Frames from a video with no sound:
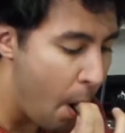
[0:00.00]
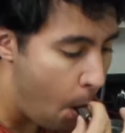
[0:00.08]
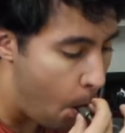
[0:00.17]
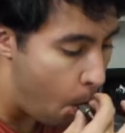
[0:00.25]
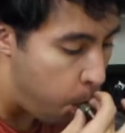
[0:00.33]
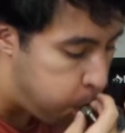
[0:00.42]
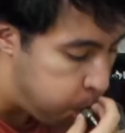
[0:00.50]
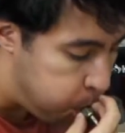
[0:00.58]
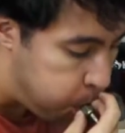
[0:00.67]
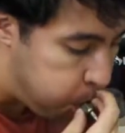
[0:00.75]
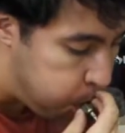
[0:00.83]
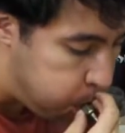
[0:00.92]

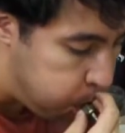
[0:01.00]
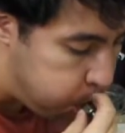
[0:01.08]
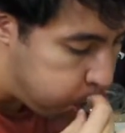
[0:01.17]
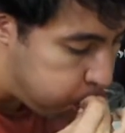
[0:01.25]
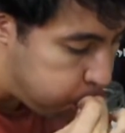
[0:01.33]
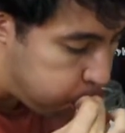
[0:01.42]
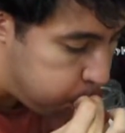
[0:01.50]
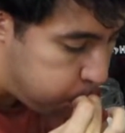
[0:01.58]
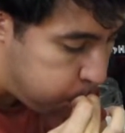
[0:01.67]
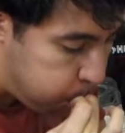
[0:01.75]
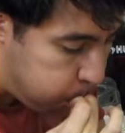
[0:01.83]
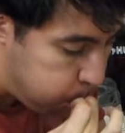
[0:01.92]

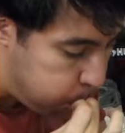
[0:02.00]
Nothing is said.